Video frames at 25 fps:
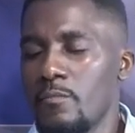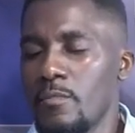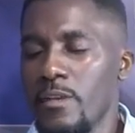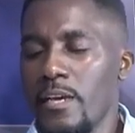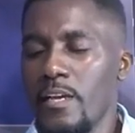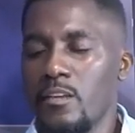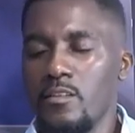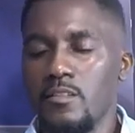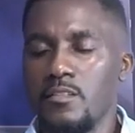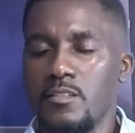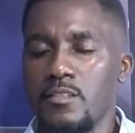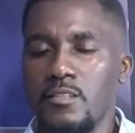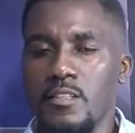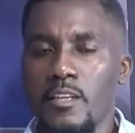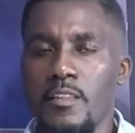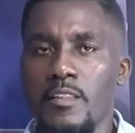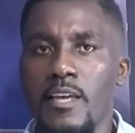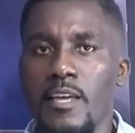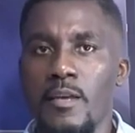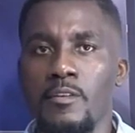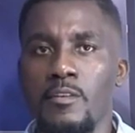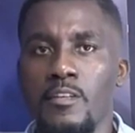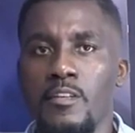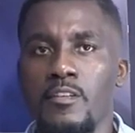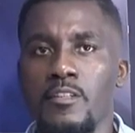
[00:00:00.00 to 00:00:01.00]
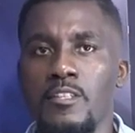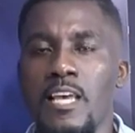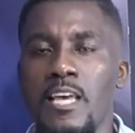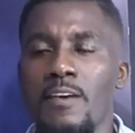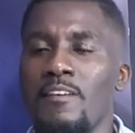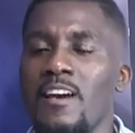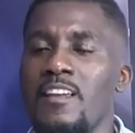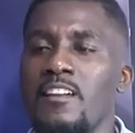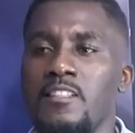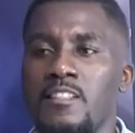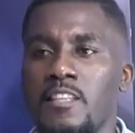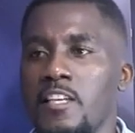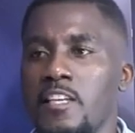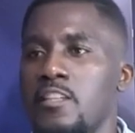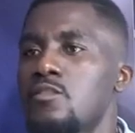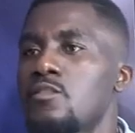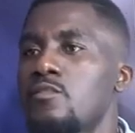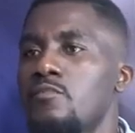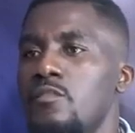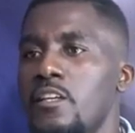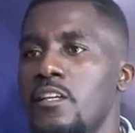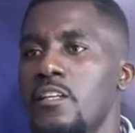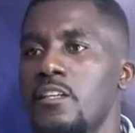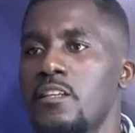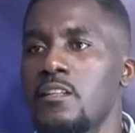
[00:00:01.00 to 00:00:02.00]
I'm not gonna say that because I've had a
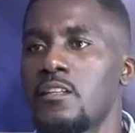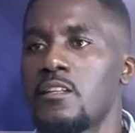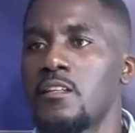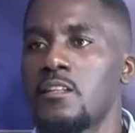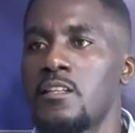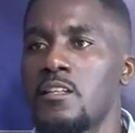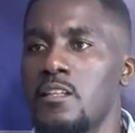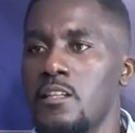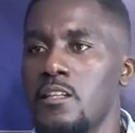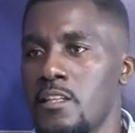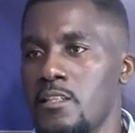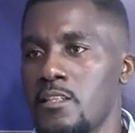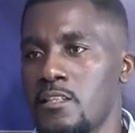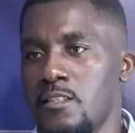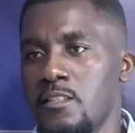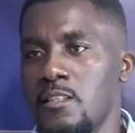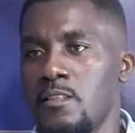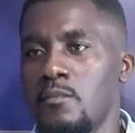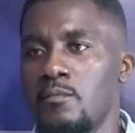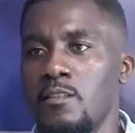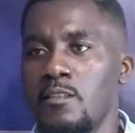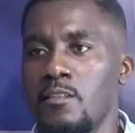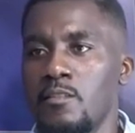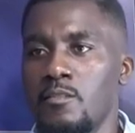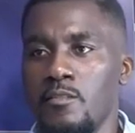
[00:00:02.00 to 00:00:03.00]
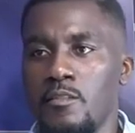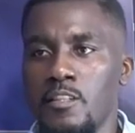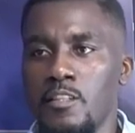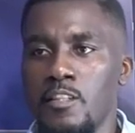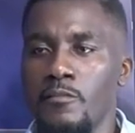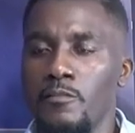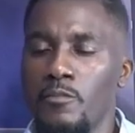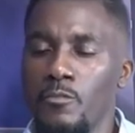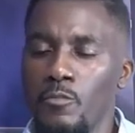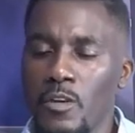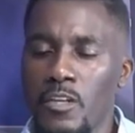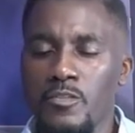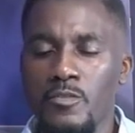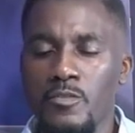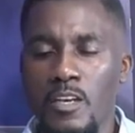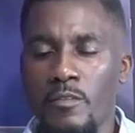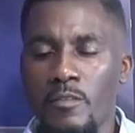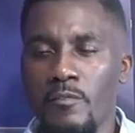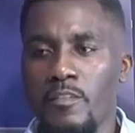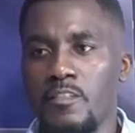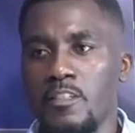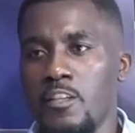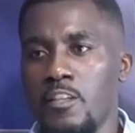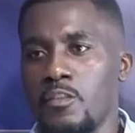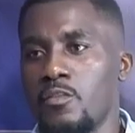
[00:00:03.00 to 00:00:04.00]
taste of it. It's a little thing. Once you
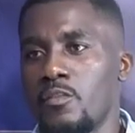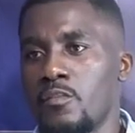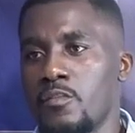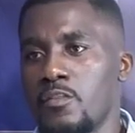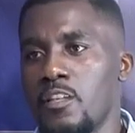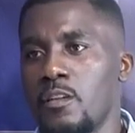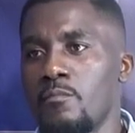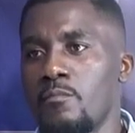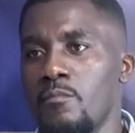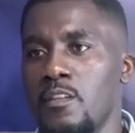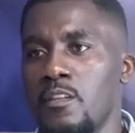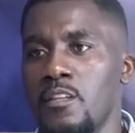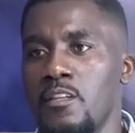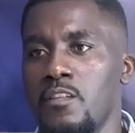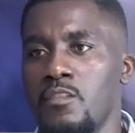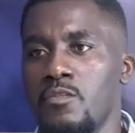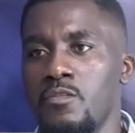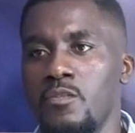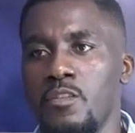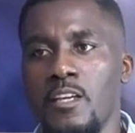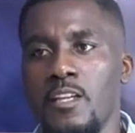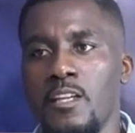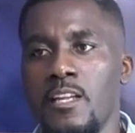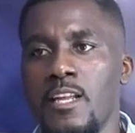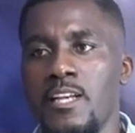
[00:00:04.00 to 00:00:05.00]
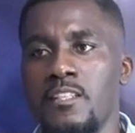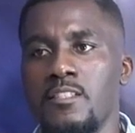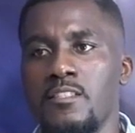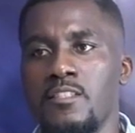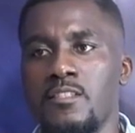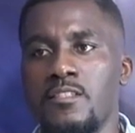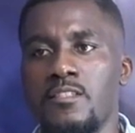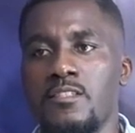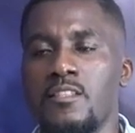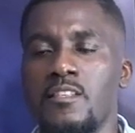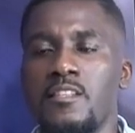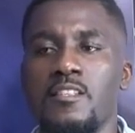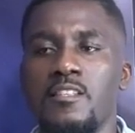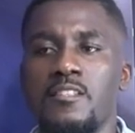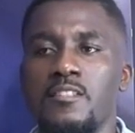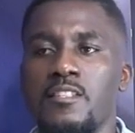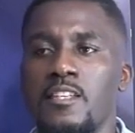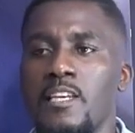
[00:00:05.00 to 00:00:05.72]
have a taste of something, you cannot just sit